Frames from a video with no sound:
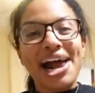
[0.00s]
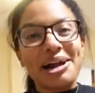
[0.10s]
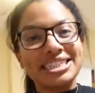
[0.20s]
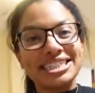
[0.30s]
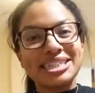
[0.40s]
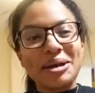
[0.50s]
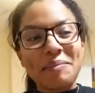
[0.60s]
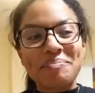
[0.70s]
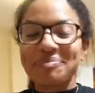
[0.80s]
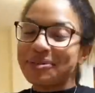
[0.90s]
and
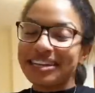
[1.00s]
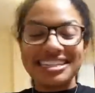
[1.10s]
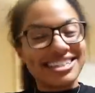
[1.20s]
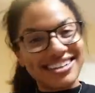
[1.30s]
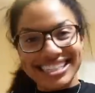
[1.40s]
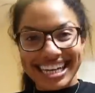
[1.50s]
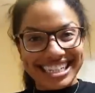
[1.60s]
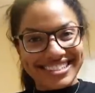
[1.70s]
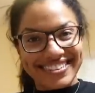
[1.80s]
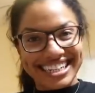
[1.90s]
we can start to get
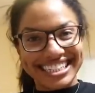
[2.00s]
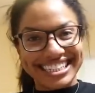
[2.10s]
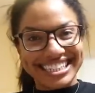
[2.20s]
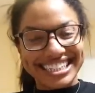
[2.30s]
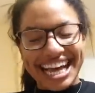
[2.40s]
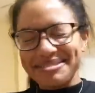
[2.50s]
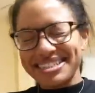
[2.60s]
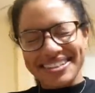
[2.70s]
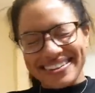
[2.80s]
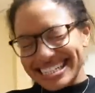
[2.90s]
into it. I'm
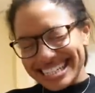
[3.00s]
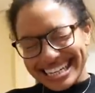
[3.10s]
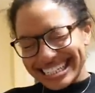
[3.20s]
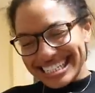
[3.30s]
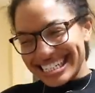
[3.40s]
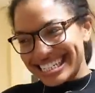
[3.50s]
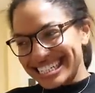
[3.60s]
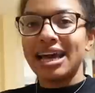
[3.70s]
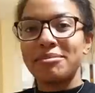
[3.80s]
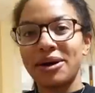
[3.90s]
so excited.
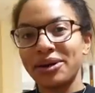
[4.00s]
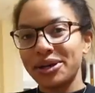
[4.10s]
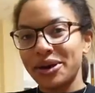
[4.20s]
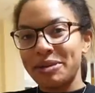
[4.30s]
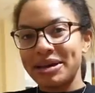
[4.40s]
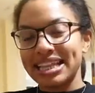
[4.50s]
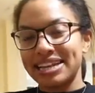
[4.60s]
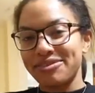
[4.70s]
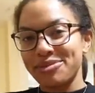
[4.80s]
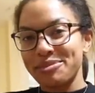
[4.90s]
I'm now gonna go and make the
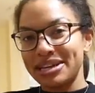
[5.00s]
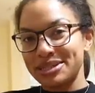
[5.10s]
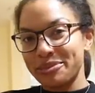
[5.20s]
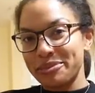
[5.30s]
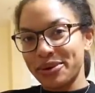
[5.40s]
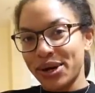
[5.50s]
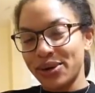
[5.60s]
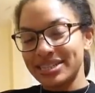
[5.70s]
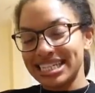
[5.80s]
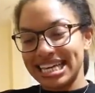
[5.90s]
living room a little bit more
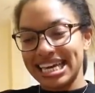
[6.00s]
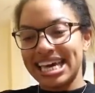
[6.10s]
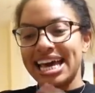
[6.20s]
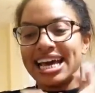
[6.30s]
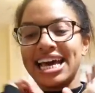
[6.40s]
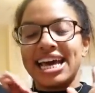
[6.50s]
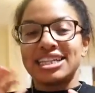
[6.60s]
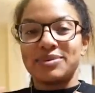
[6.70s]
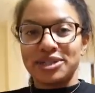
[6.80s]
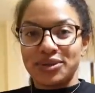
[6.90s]
cozy,
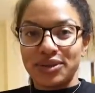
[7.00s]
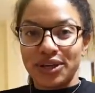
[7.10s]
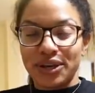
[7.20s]
switch on the